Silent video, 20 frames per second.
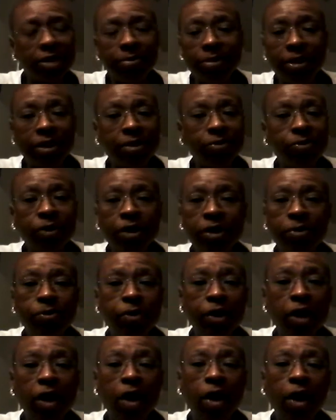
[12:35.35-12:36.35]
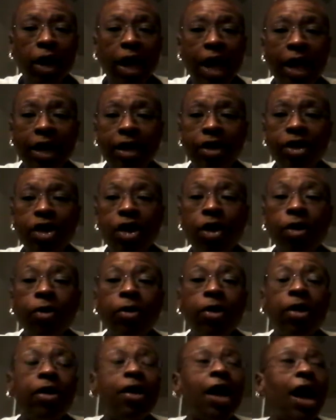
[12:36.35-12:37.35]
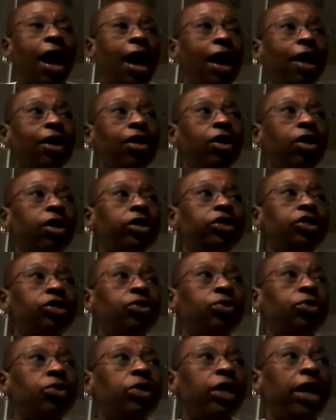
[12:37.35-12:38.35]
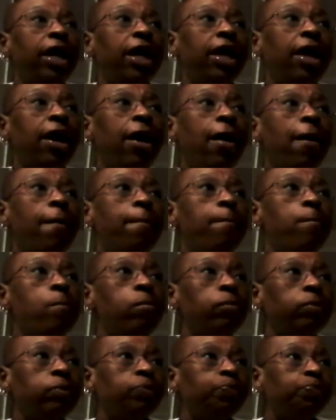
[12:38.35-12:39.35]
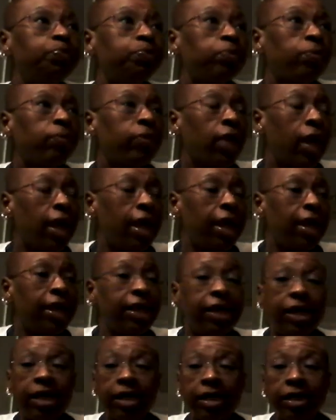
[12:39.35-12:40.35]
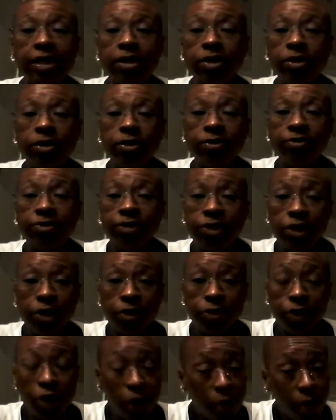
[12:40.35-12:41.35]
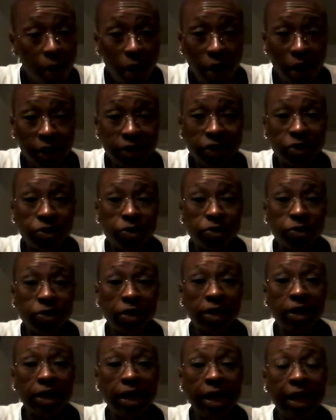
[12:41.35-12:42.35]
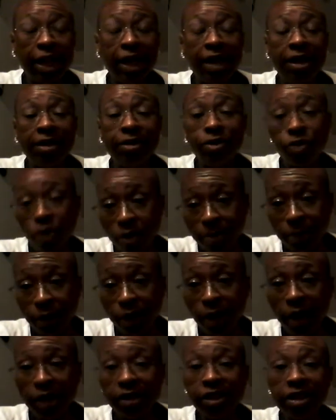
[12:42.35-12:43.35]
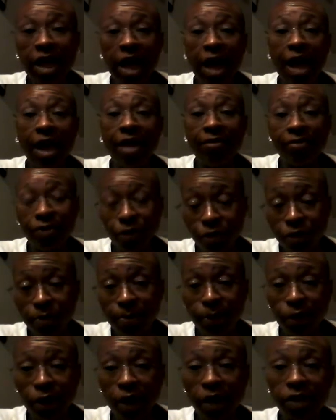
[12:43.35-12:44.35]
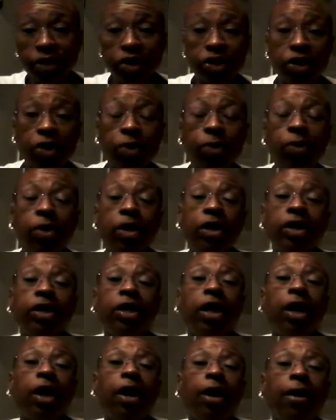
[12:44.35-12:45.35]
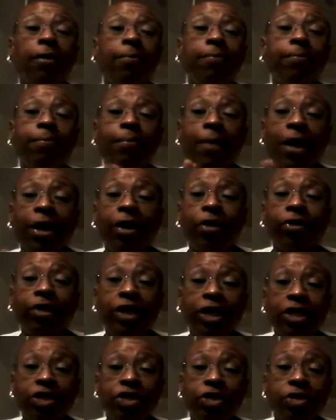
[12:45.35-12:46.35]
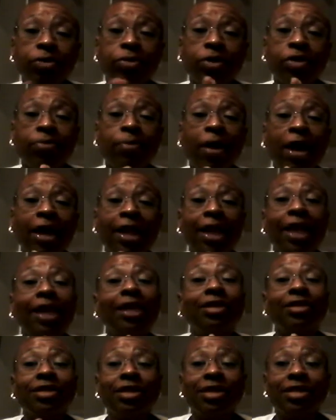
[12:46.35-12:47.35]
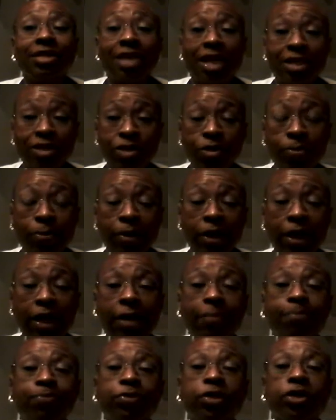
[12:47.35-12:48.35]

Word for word: I mean, we, we all kind of know high arch or a, um, a uh, you know, no arch or a normal arch. I have a normal arch. So um, my only issue with my gait is I supinate.